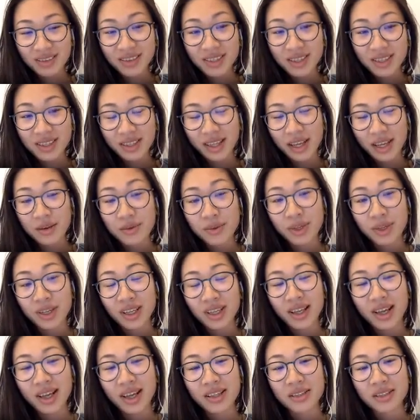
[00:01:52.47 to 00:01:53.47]
that can
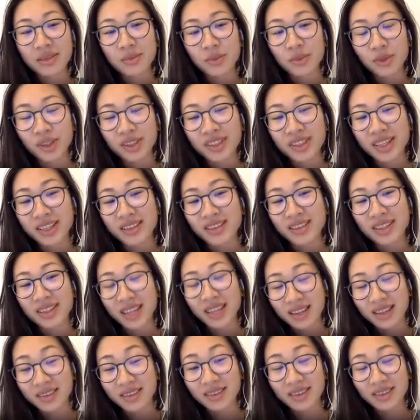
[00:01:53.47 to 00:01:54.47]
realize more than
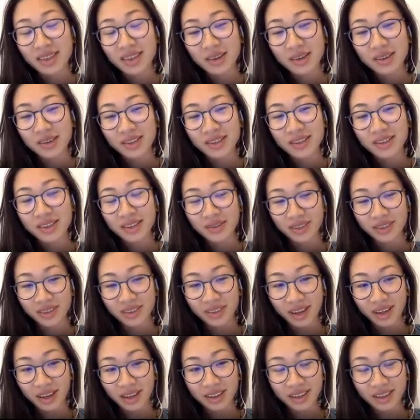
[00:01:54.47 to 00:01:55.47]
10,000 different
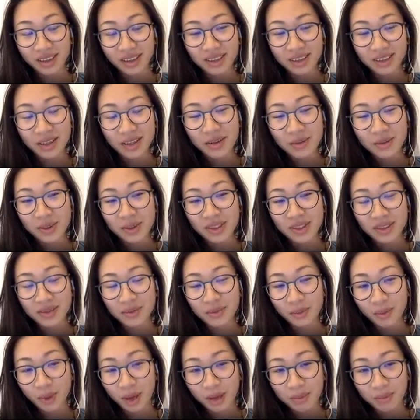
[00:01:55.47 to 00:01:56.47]
colors within
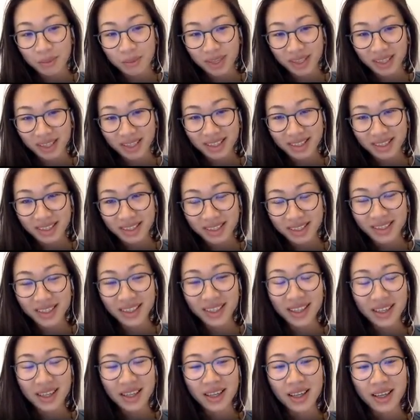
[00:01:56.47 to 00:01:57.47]
1 minute
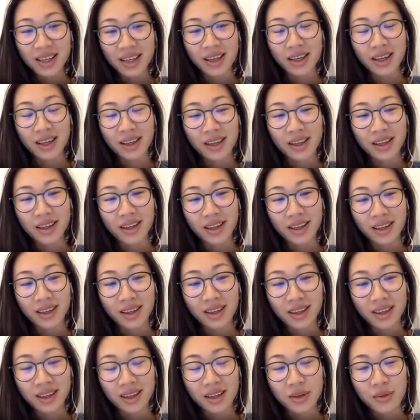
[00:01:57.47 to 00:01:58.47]

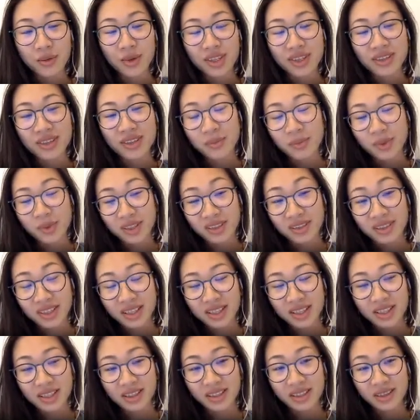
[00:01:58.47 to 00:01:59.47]
with the
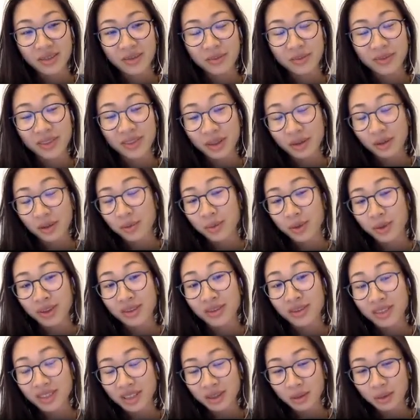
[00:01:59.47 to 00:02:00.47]
precision of
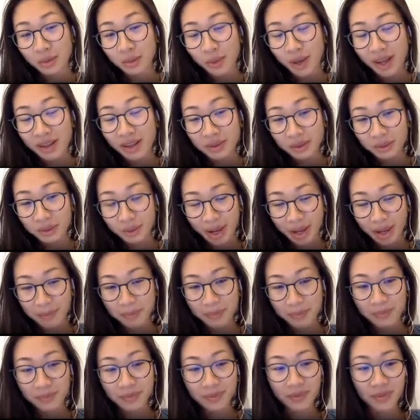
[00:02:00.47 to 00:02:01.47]
0.01
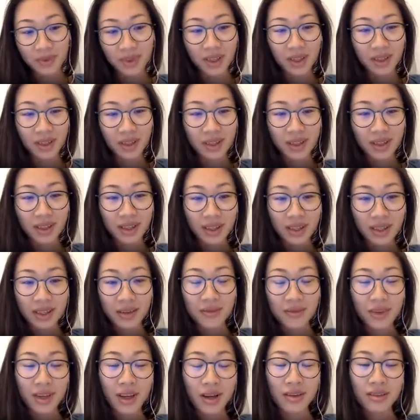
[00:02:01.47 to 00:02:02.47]
gram.
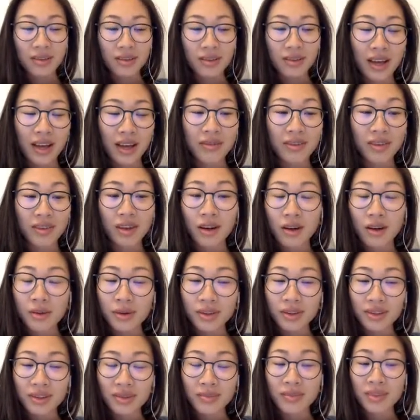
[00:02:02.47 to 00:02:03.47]
And we also an
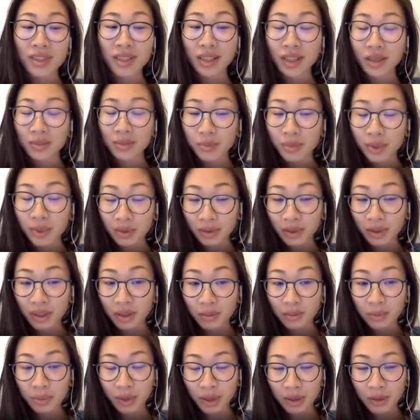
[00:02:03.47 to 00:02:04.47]
algorithm that can
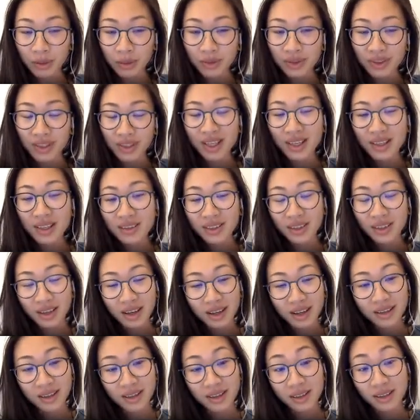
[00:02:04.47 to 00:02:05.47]
compose the
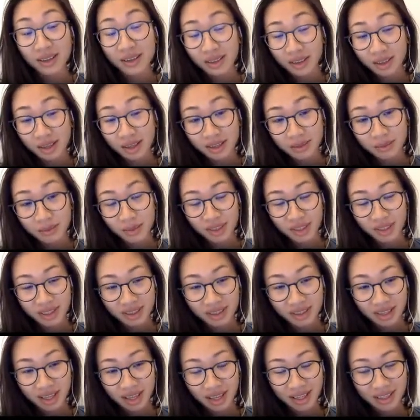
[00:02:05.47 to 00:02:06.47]
color the customer
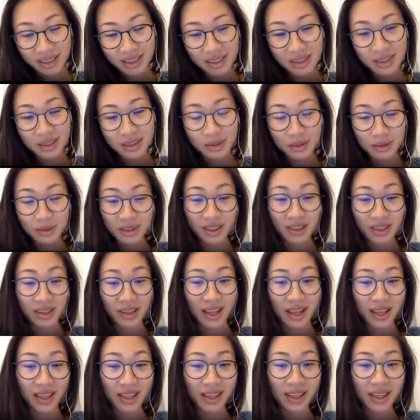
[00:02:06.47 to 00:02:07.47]
designed to their
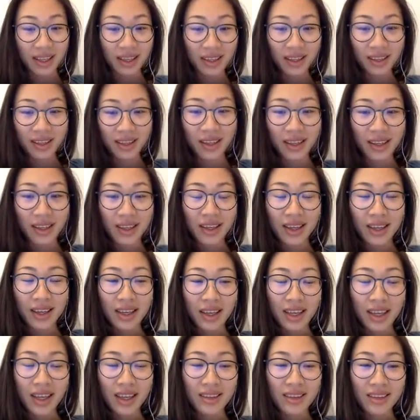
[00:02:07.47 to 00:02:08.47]
liking.
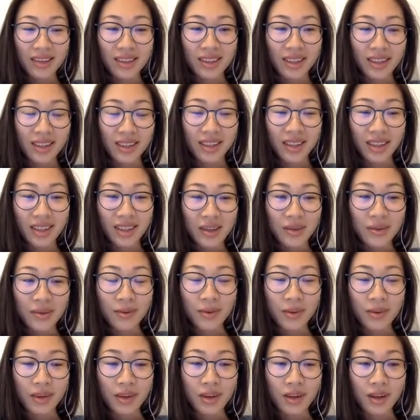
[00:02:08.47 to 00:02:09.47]
And
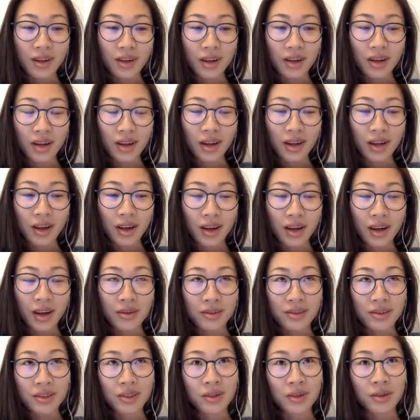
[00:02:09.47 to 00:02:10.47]

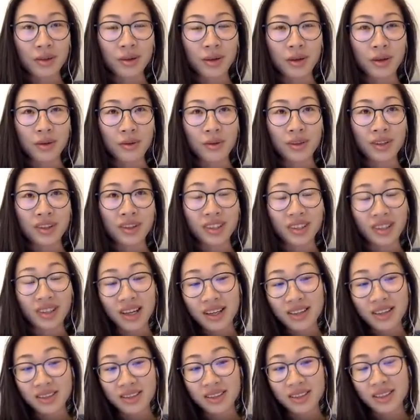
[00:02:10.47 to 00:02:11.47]
also over the
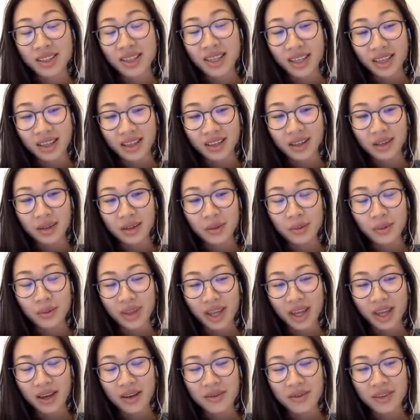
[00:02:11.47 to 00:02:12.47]
last year, we
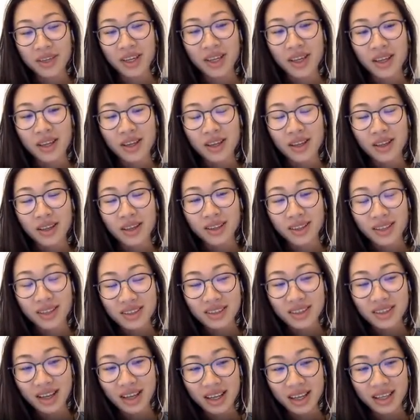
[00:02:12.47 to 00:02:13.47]
have
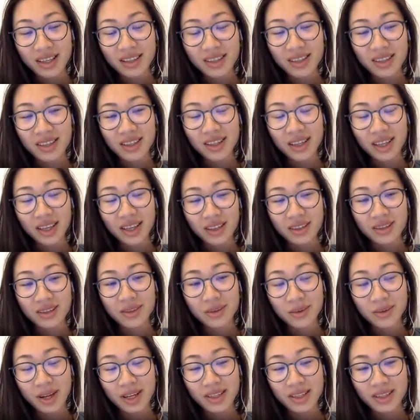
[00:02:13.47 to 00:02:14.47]
designed and
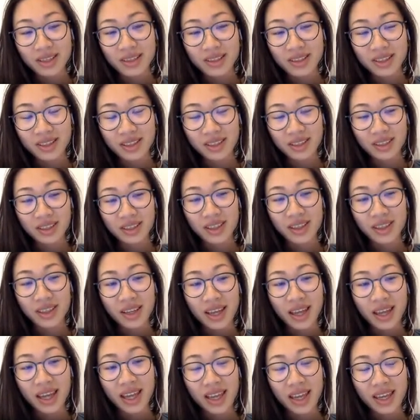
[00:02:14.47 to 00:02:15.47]
registered
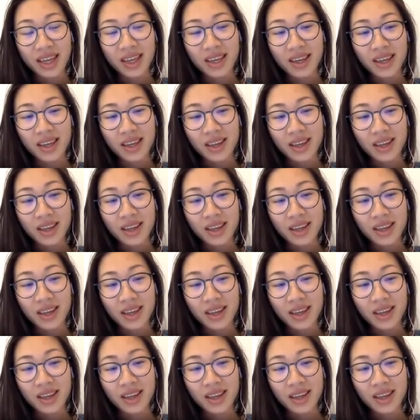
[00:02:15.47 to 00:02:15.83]
a